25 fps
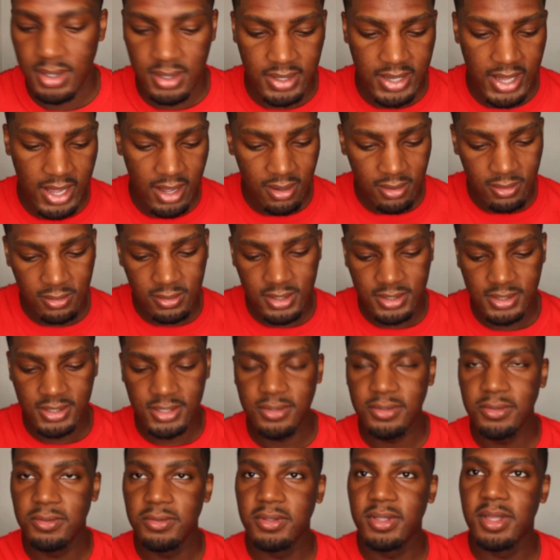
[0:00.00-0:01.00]
Now on
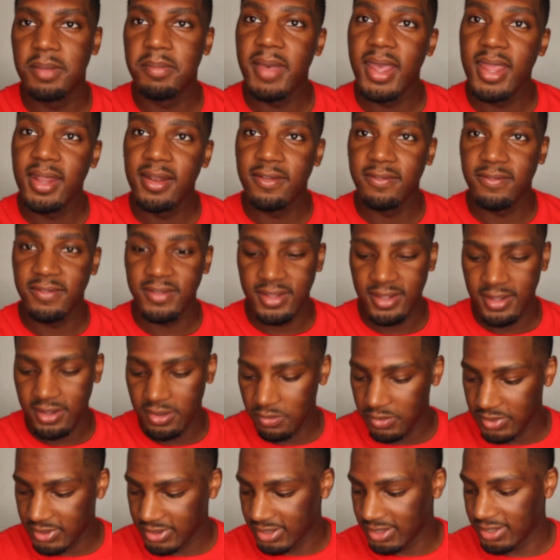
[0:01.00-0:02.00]
to the main
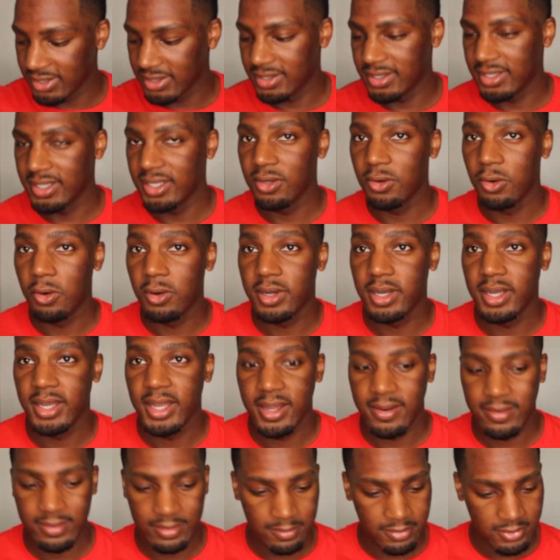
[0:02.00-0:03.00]
event, which is the Ordinary